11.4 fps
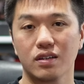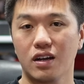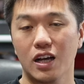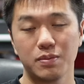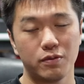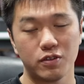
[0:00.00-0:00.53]
the
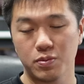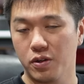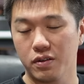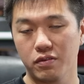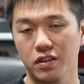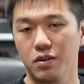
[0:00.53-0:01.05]
car's been
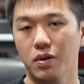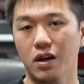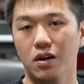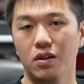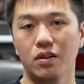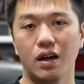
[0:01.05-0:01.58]
responding really
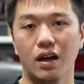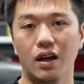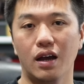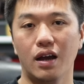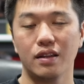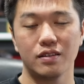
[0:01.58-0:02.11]
well,
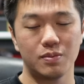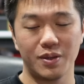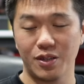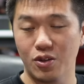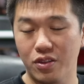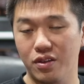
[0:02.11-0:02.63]
there's
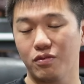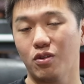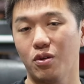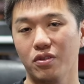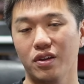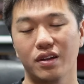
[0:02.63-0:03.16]
been nothing
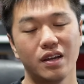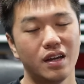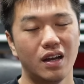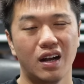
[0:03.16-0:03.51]
wrong with it.